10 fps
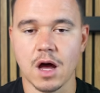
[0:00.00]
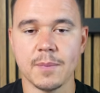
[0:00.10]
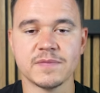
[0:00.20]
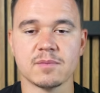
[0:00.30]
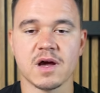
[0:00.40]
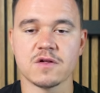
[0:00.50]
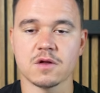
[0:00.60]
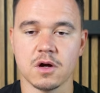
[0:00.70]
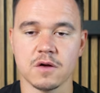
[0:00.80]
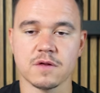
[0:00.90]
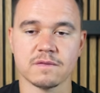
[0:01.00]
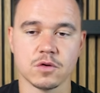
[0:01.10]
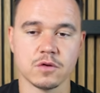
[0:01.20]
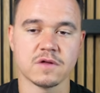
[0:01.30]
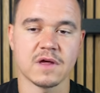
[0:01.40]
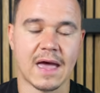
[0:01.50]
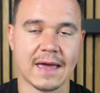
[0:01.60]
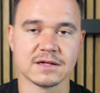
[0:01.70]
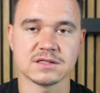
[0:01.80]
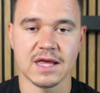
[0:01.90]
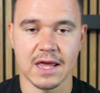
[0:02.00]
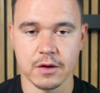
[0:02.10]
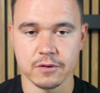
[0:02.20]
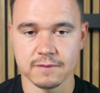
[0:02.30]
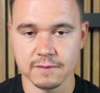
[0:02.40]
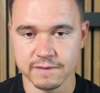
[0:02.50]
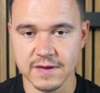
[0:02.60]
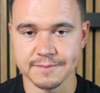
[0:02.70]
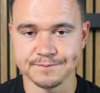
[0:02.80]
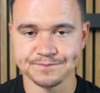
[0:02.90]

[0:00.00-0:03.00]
optimized cost of goods and AOV.